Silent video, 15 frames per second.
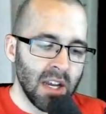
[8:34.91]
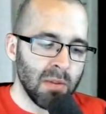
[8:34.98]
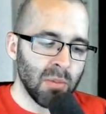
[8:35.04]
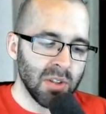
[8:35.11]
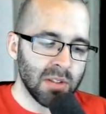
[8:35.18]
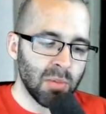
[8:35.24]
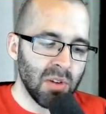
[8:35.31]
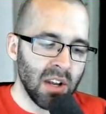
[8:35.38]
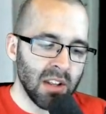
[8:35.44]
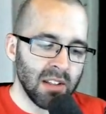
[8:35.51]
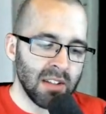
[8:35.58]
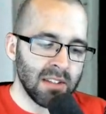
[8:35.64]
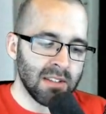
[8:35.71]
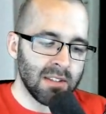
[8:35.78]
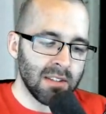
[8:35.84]
Multiplying
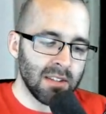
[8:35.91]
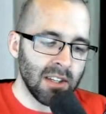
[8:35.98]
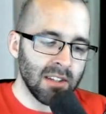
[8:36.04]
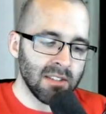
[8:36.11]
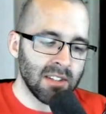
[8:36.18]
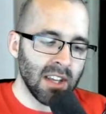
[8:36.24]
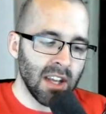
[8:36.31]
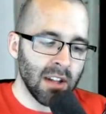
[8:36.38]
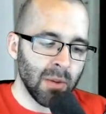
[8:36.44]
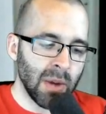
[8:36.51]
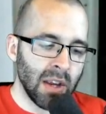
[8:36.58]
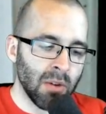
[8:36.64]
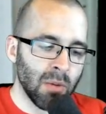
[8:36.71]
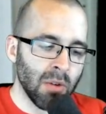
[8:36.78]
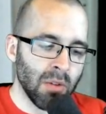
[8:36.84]
these things together, we
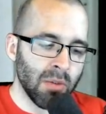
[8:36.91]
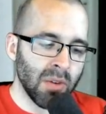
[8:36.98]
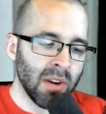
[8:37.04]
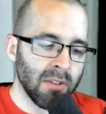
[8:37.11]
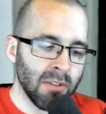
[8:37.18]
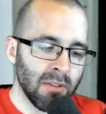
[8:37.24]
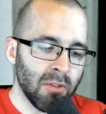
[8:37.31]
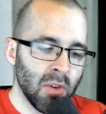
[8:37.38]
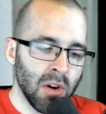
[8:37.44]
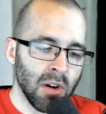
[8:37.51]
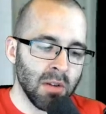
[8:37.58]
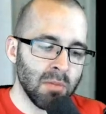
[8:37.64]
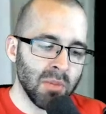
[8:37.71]
get root 3 over 4.